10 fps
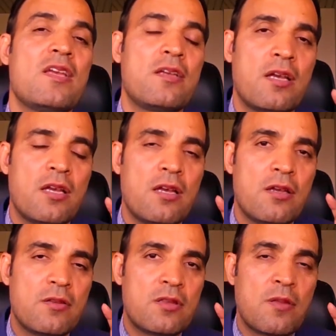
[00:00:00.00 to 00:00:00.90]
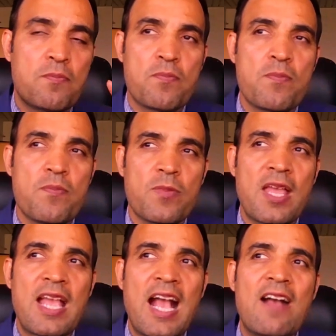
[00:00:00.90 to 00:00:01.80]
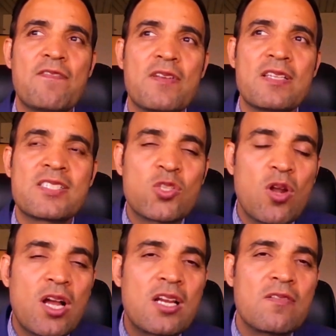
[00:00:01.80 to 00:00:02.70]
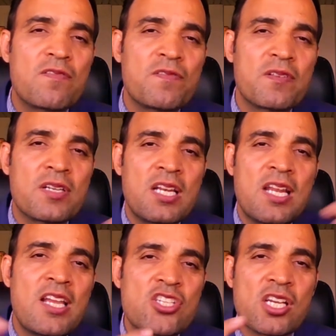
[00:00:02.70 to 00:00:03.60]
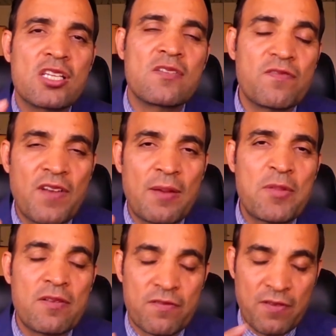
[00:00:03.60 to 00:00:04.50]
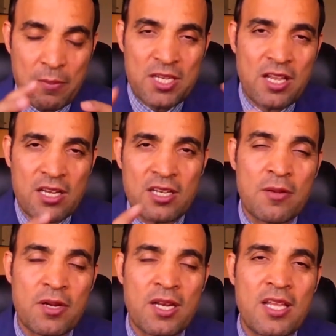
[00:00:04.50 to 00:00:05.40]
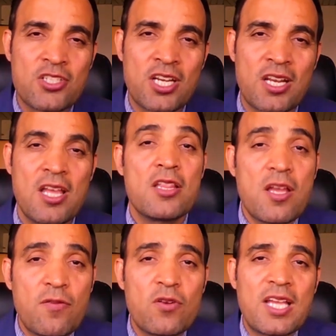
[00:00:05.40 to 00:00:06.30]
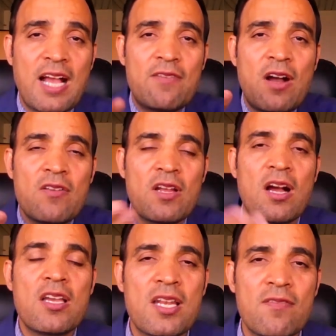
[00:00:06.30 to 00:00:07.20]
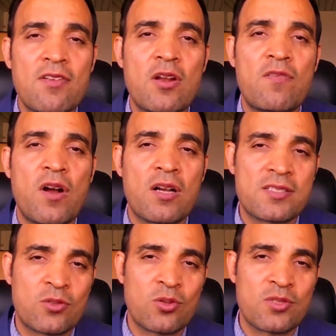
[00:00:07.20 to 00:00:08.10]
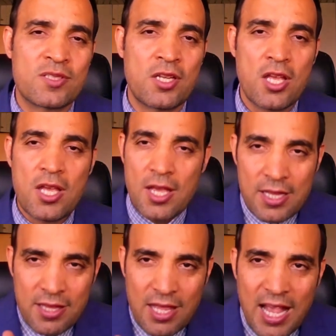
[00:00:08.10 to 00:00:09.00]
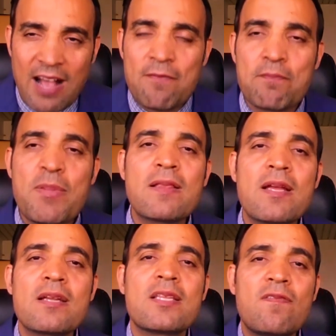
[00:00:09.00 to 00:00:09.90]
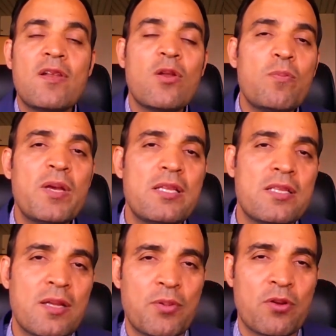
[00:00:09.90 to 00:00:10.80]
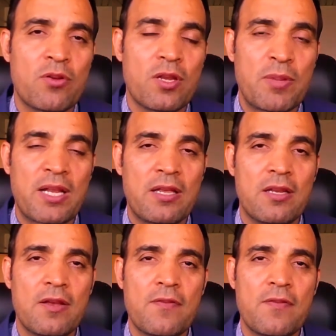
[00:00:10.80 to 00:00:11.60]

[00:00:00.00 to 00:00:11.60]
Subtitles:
They have strong familial relation. Therefore, they have higher level of oxytocin. They have better development in the brain.